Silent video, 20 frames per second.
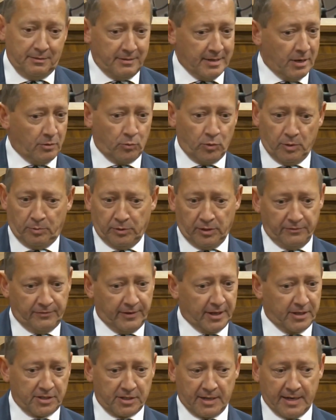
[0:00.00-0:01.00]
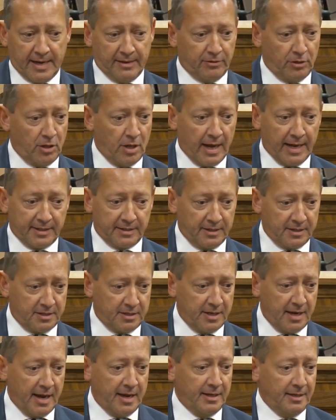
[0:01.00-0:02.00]
that ripple effect's going to have a lot to
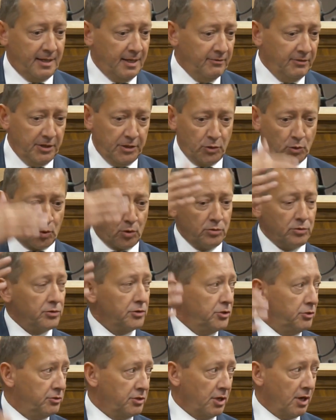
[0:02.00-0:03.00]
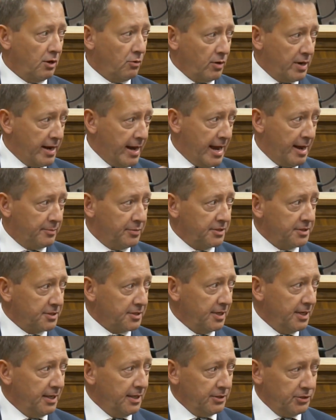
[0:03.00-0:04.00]
say, even in northern Utah, what
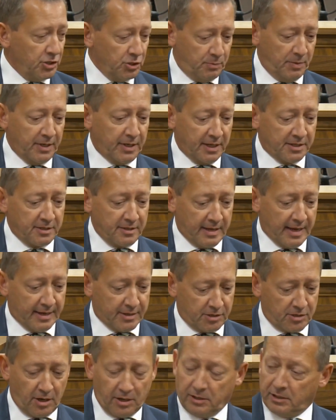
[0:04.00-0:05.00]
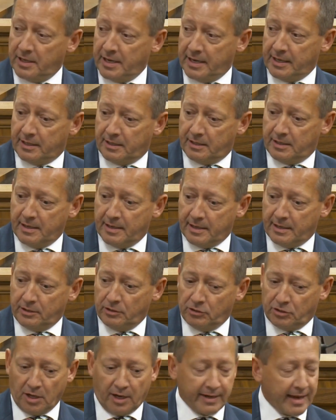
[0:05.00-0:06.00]
happens just because of that Salt Lake, uh,
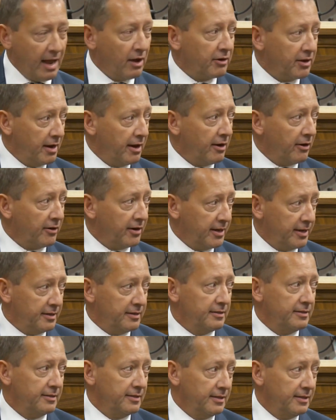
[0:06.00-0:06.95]
Utah County area.